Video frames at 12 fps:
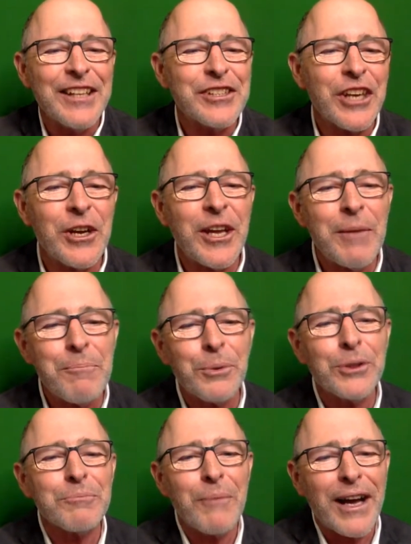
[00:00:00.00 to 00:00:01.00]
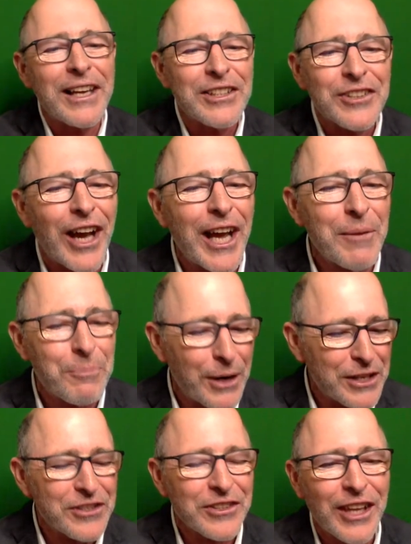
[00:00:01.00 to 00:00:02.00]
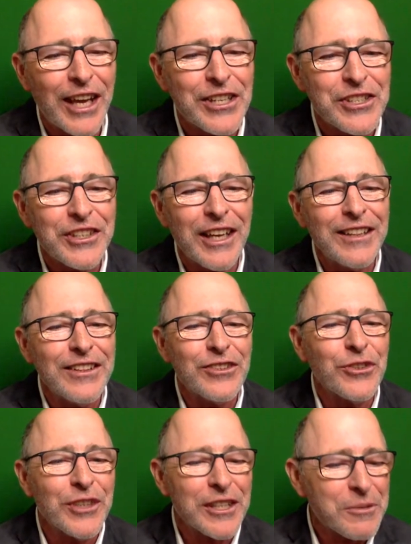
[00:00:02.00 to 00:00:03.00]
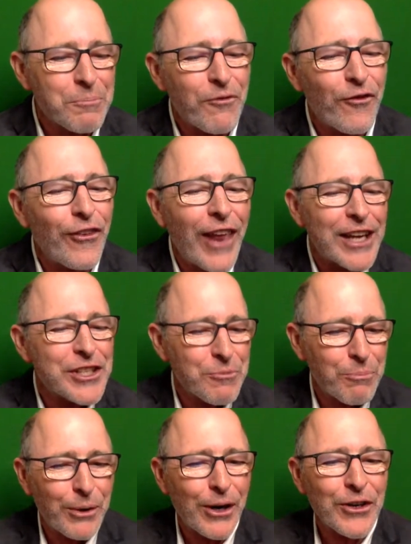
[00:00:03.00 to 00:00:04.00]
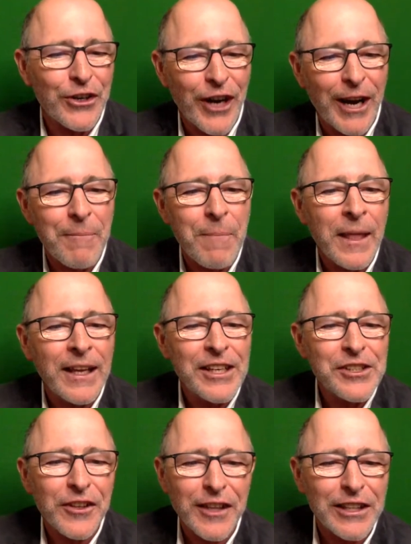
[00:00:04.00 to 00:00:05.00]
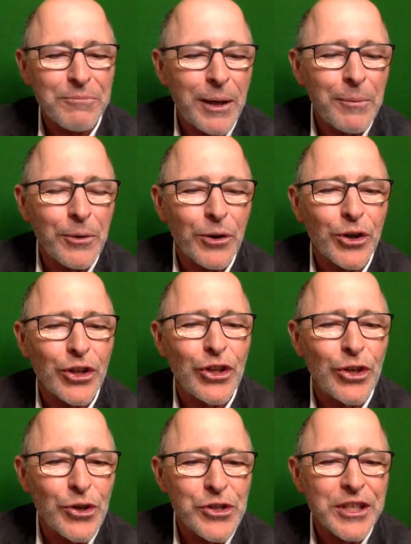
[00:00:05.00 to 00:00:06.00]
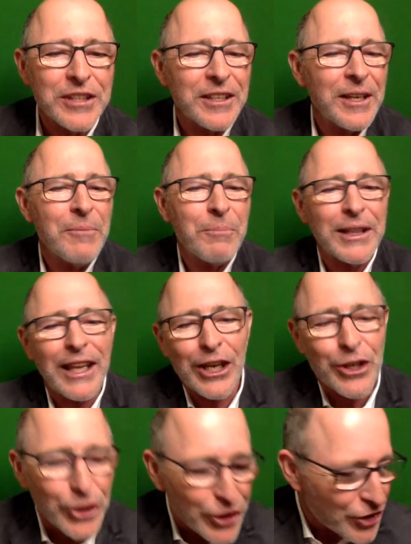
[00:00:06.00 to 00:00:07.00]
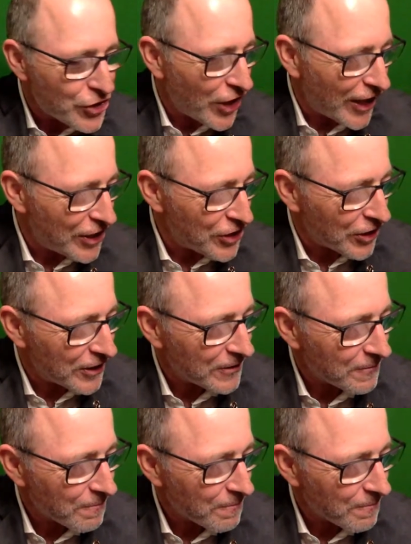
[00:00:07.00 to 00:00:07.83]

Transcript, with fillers: and so he put my entire presentation into this Flash program so that people could use it, but they couldn't change it